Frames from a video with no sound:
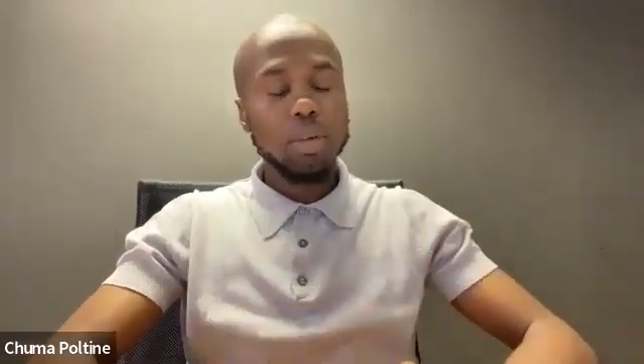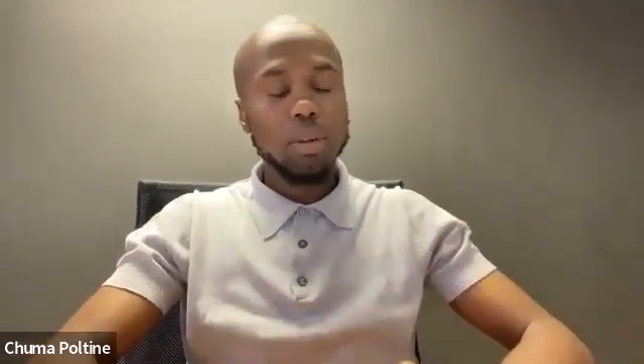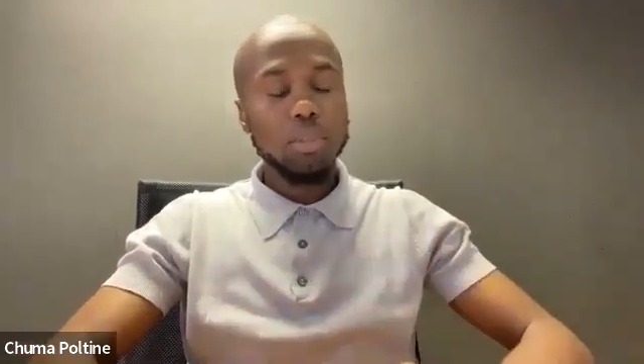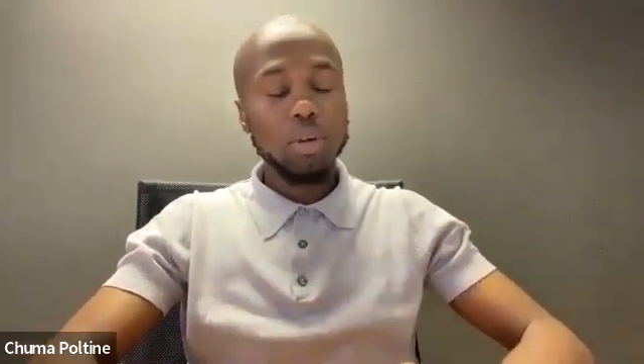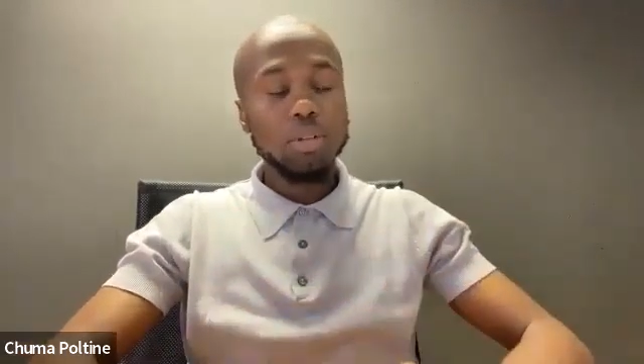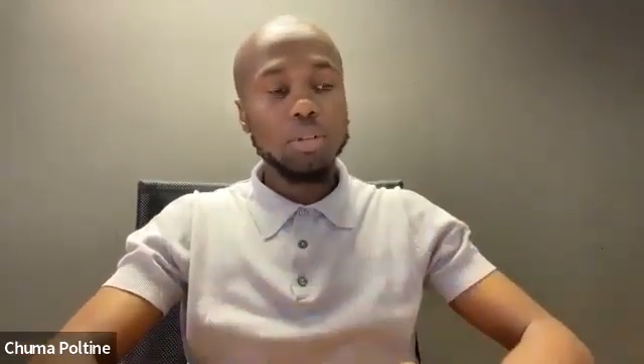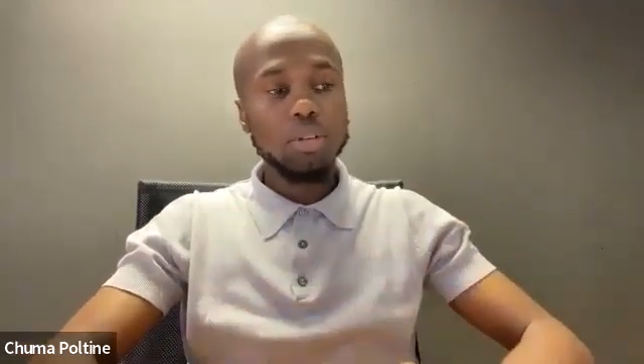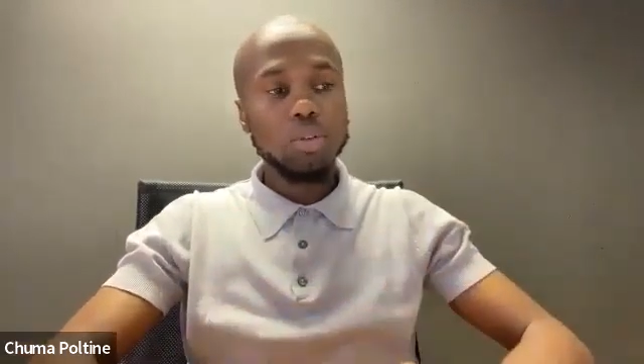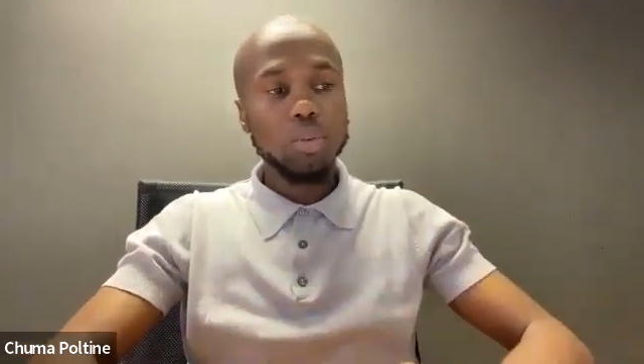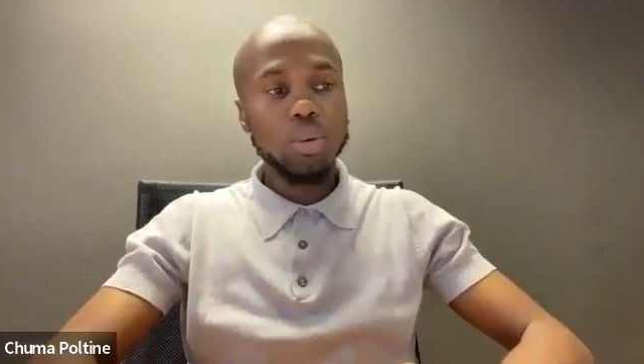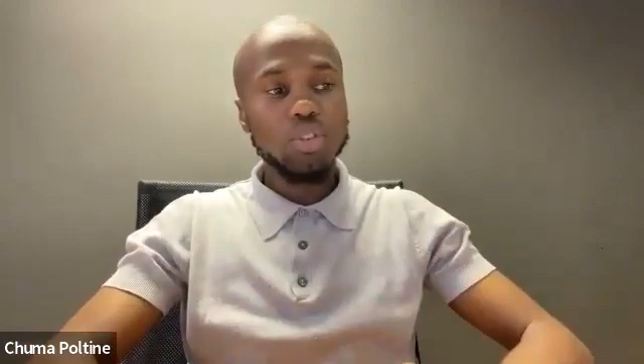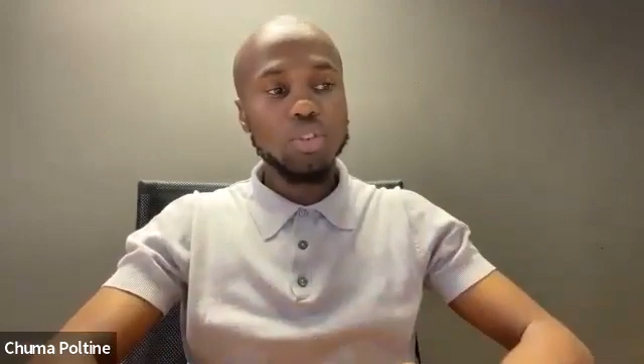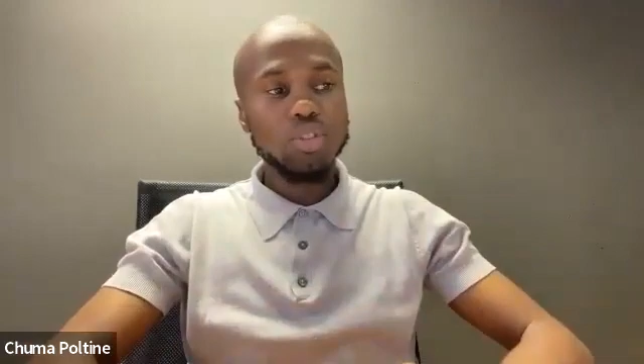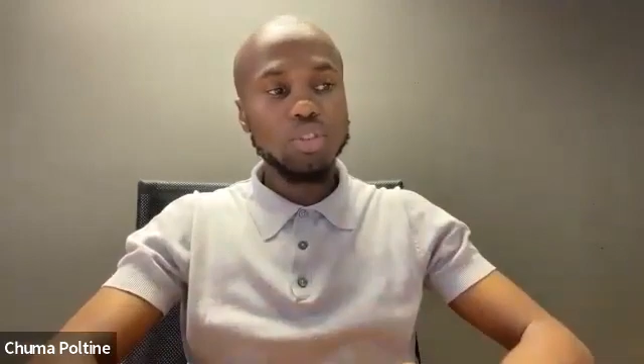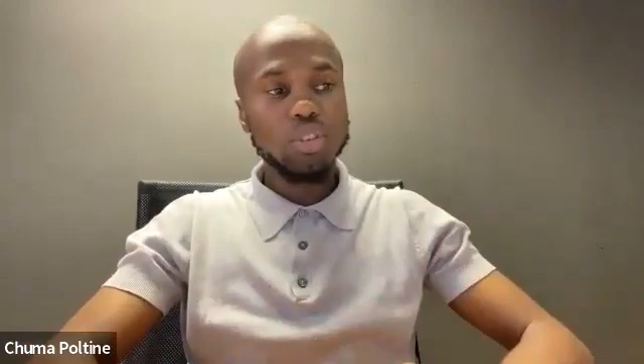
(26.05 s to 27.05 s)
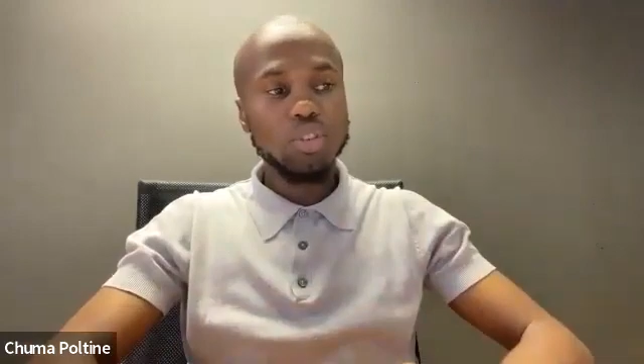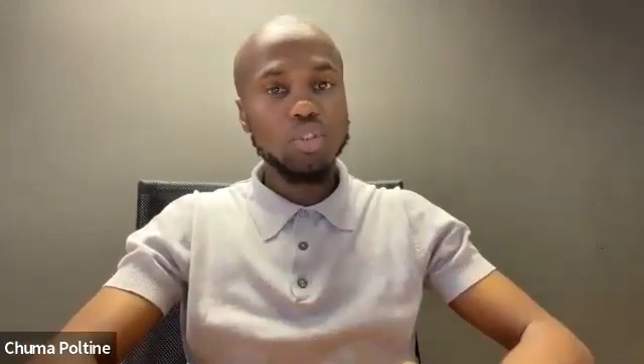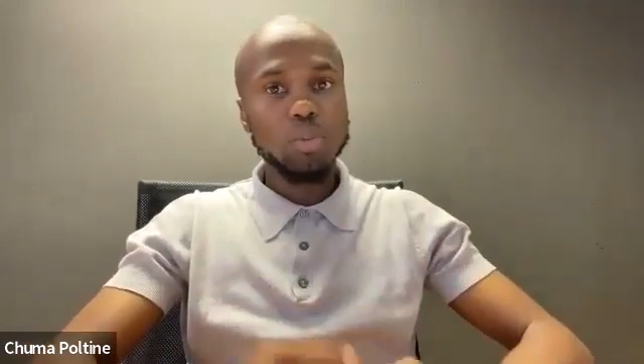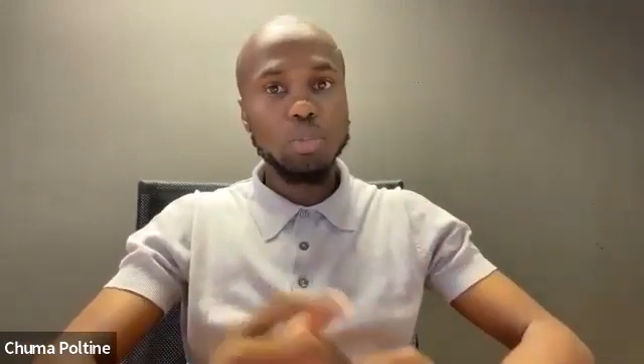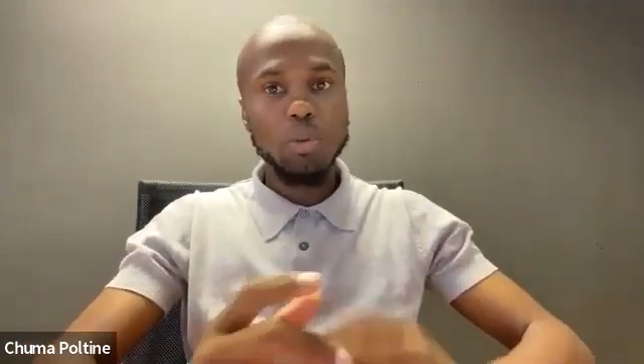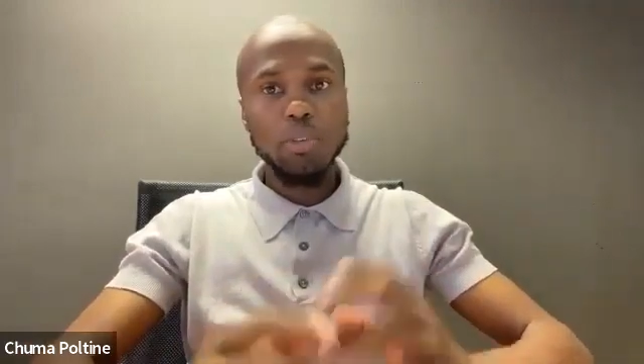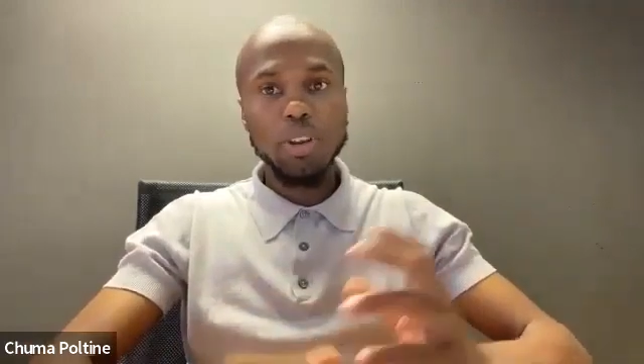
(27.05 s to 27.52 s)
on this question
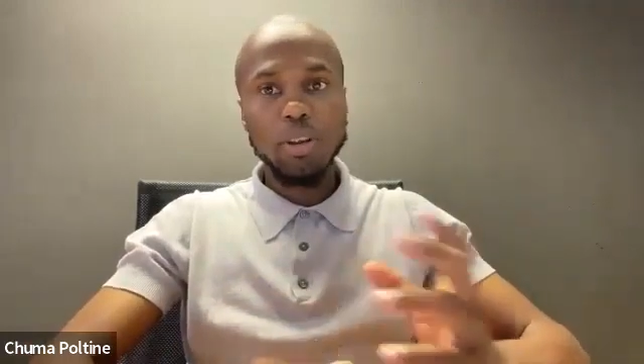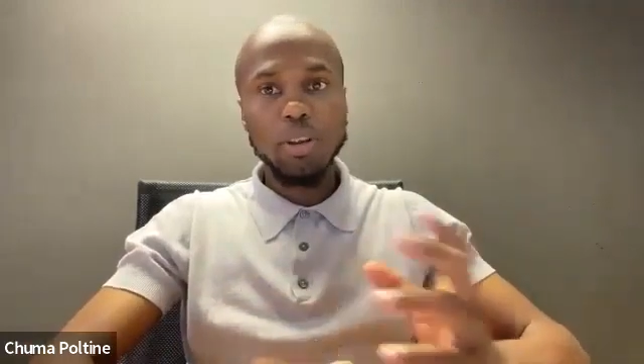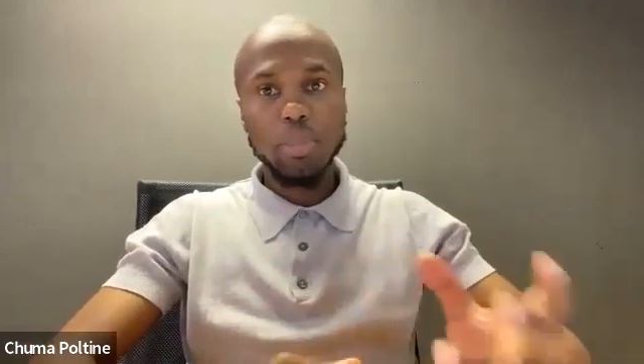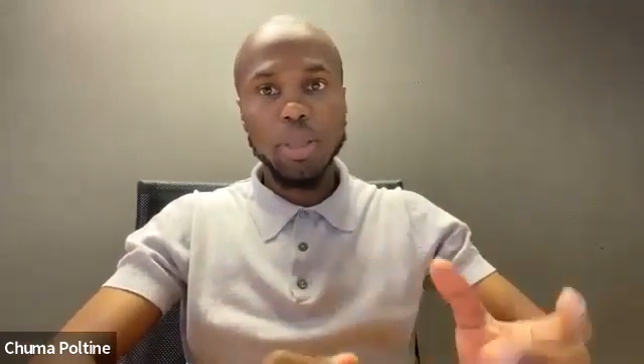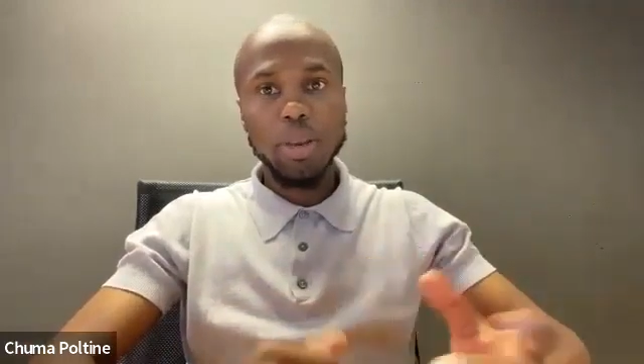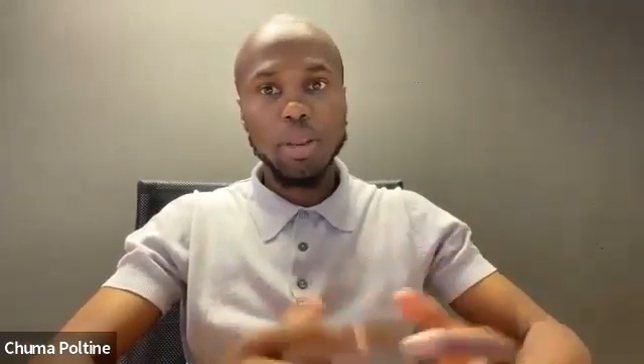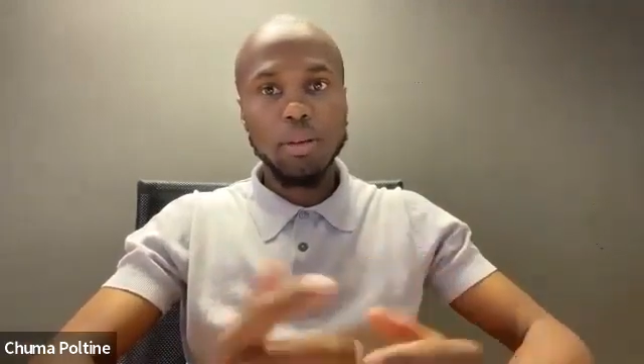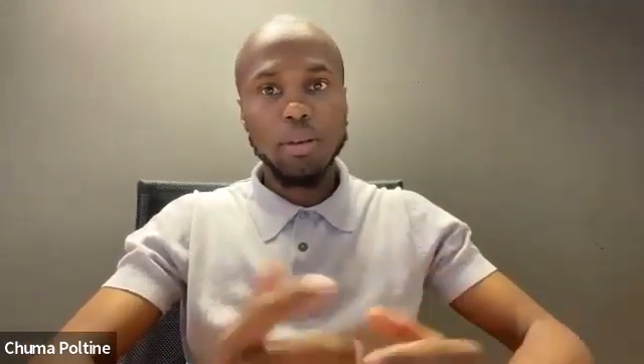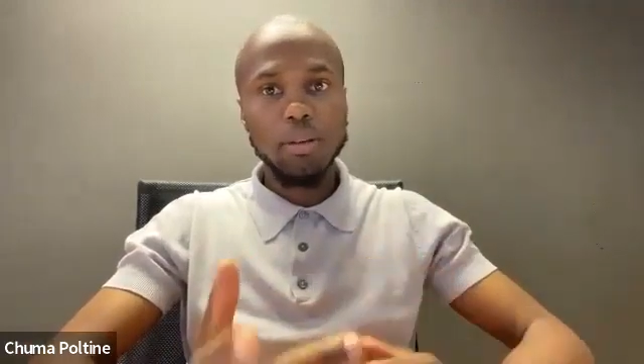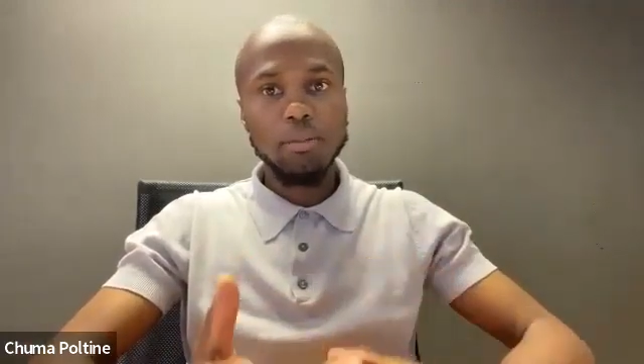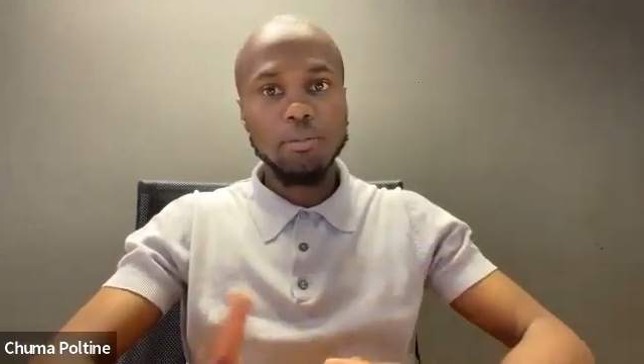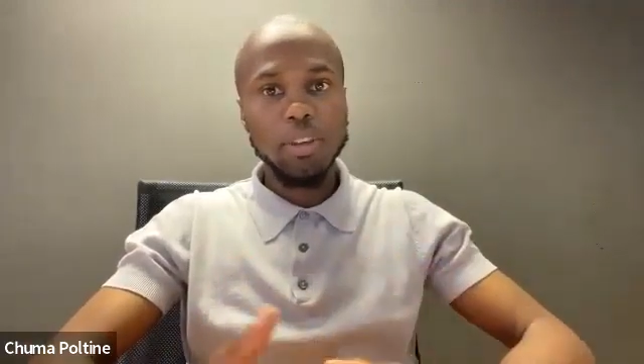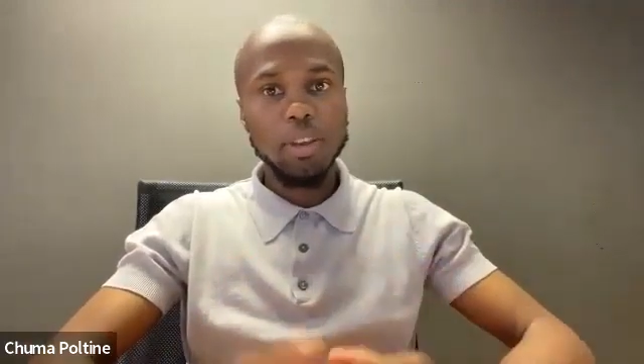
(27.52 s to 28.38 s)
just to provide a better